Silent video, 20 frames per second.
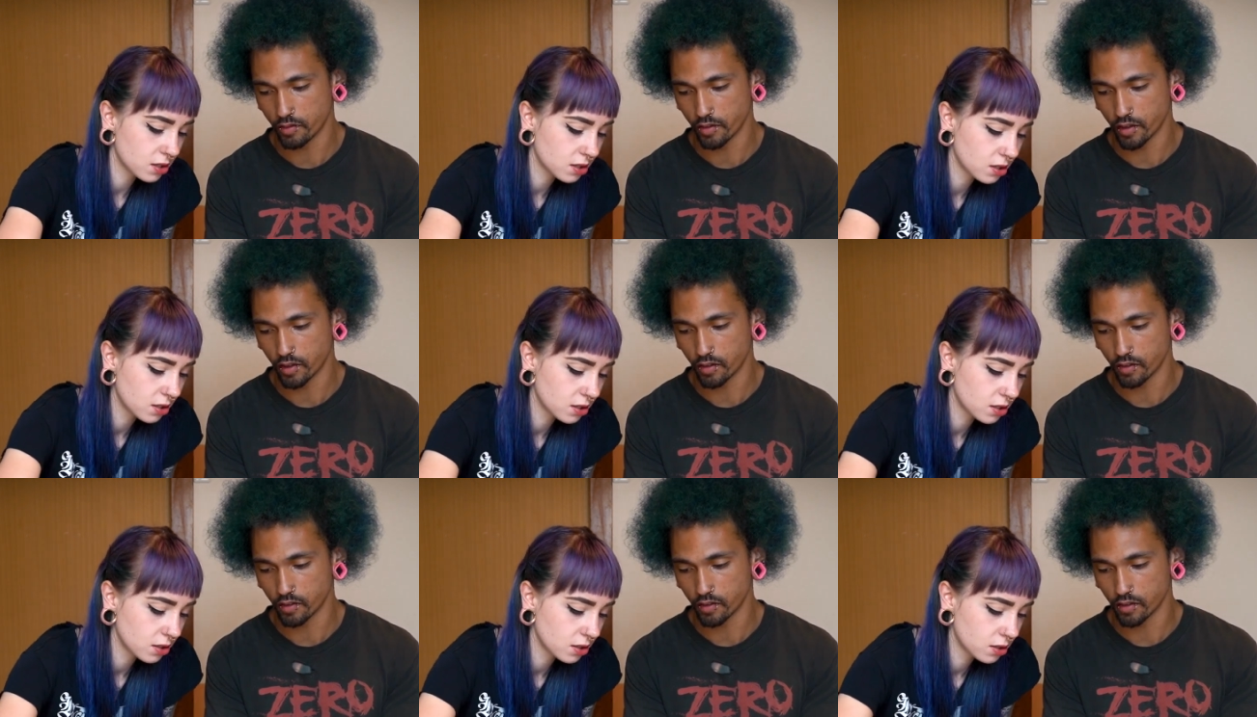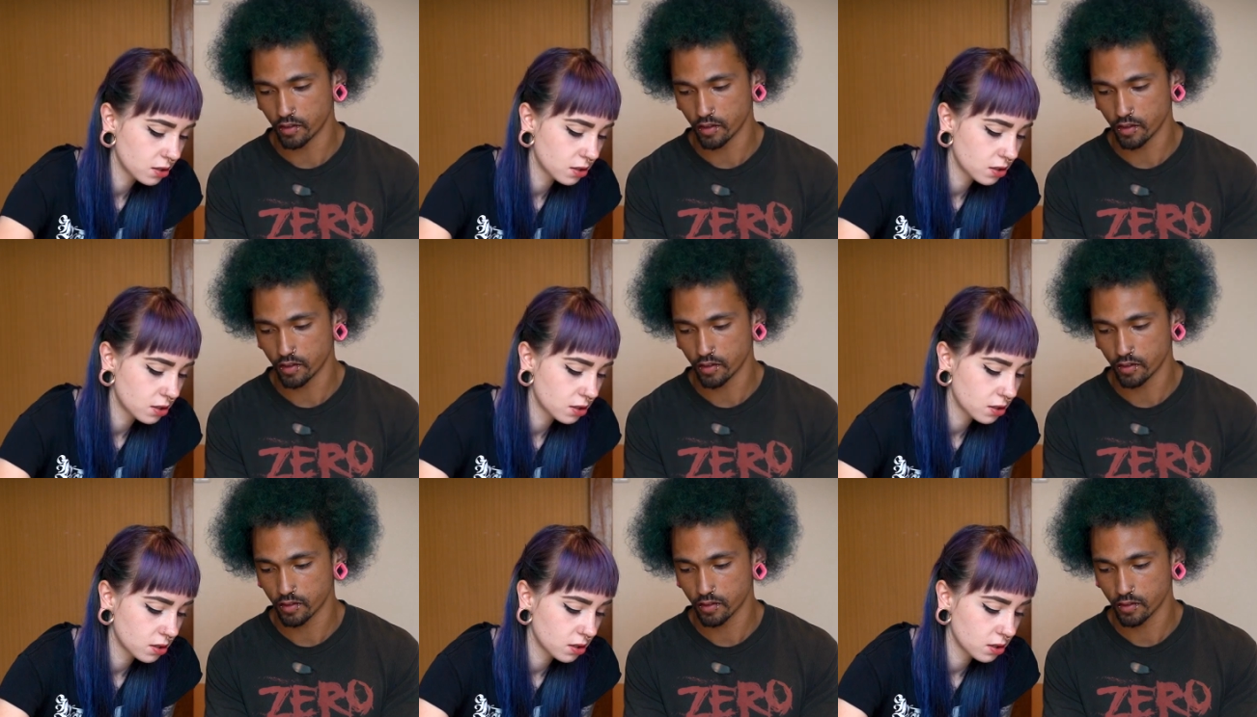Speaker 1: You got all the
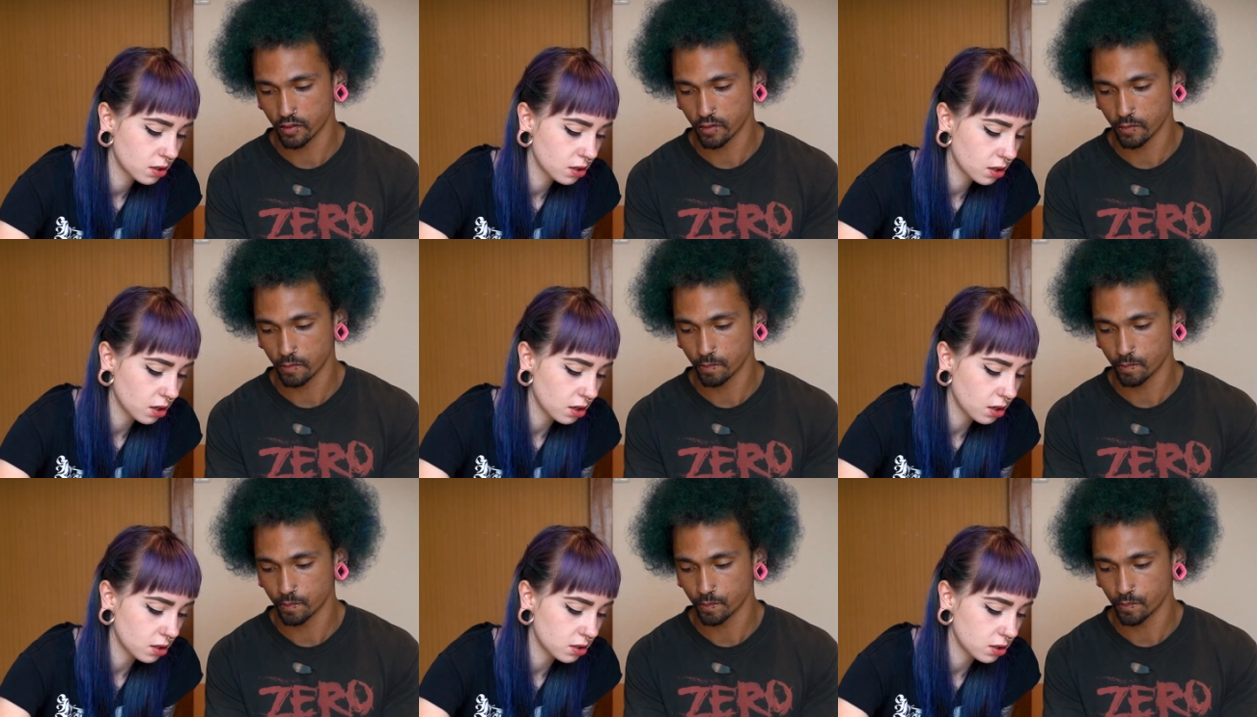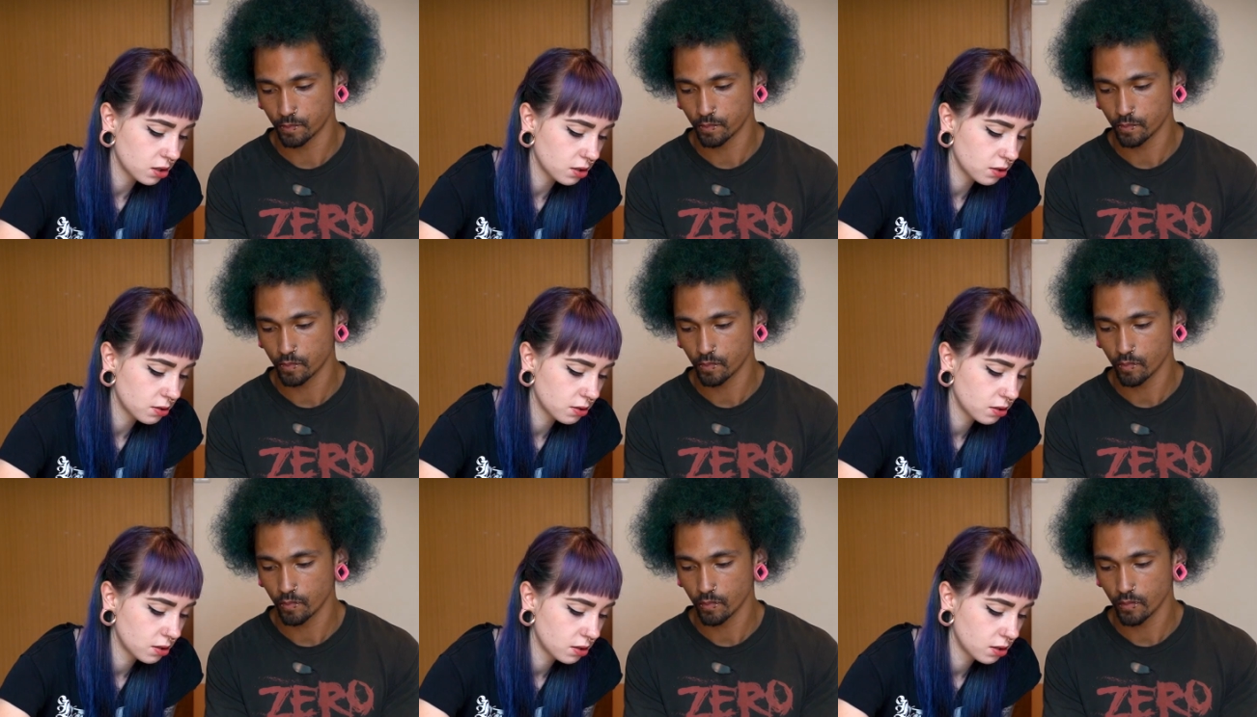sauce. I get it to
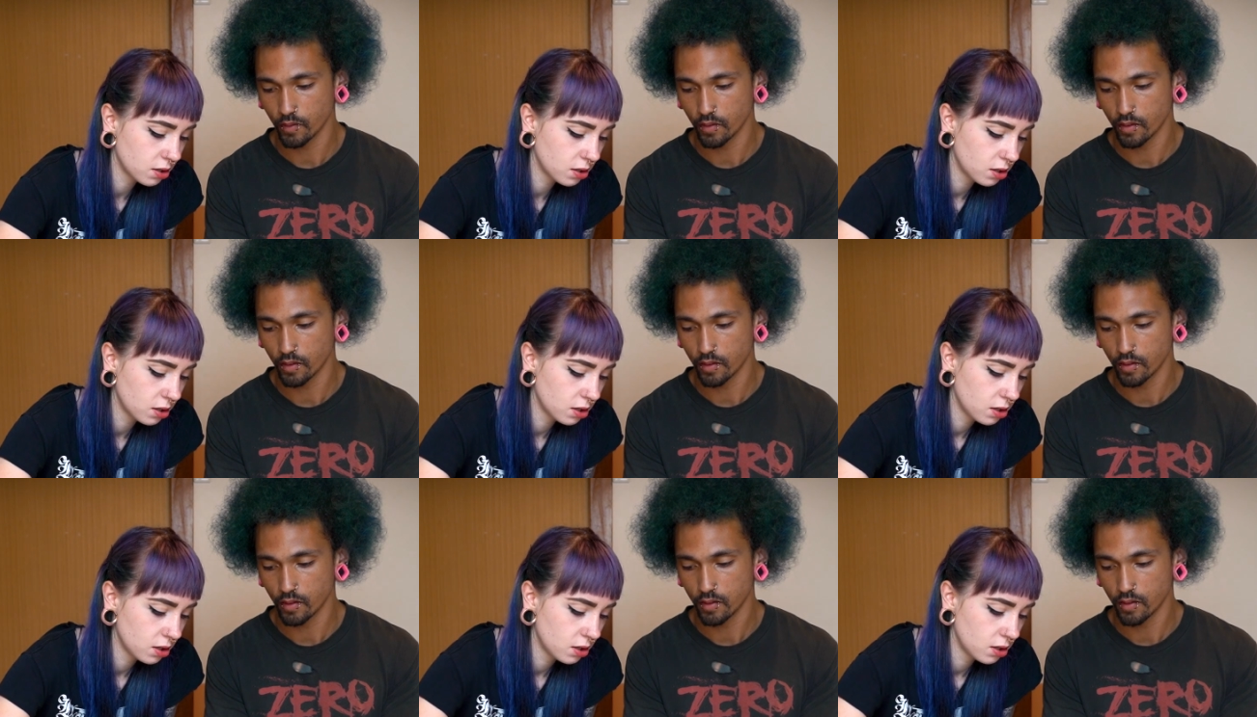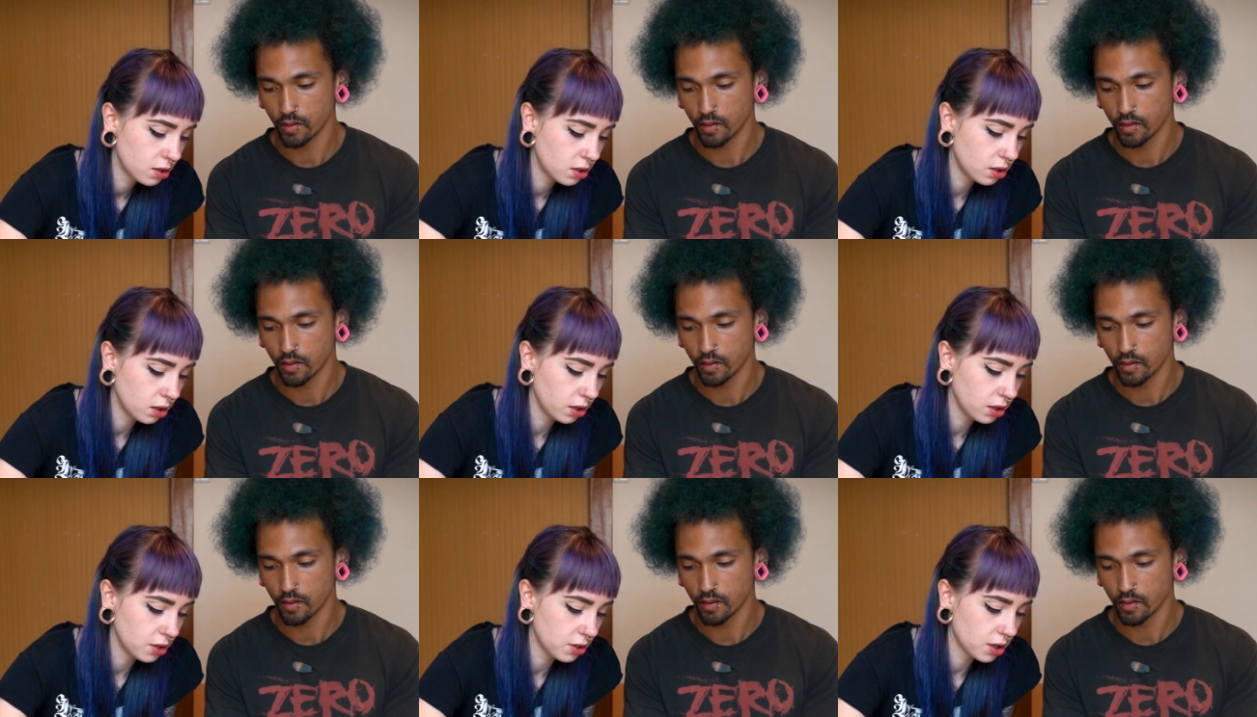you.
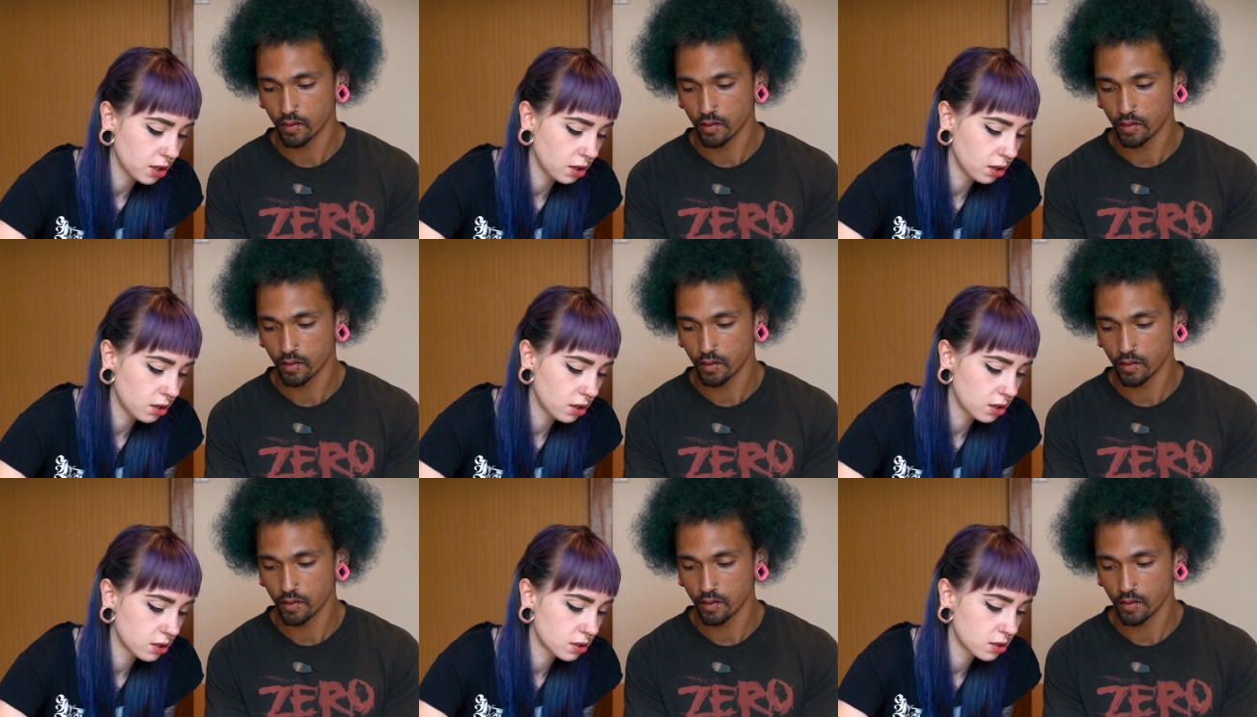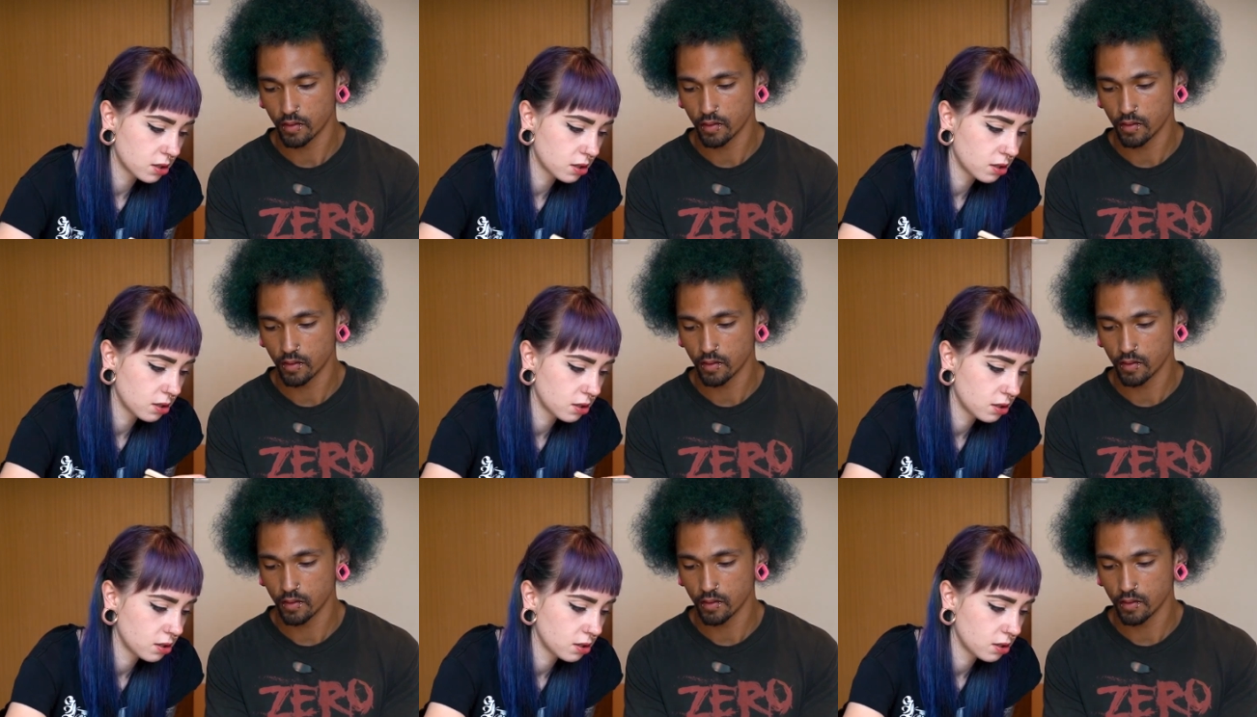I'll let you get lost.